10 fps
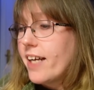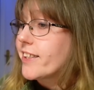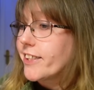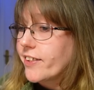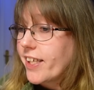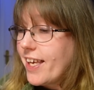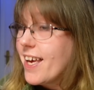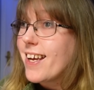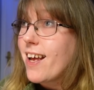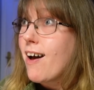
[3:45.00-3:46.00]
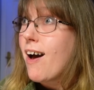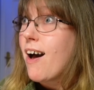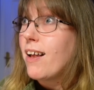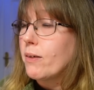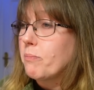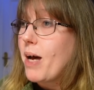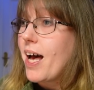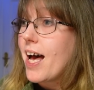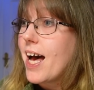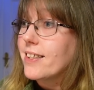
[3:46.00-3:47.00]
took it all on
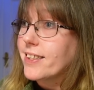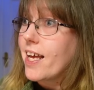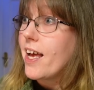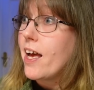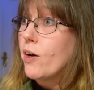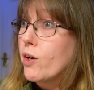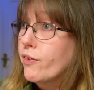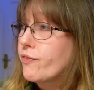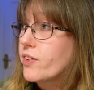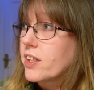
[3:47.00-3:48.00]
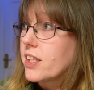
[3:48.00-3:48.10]
myself.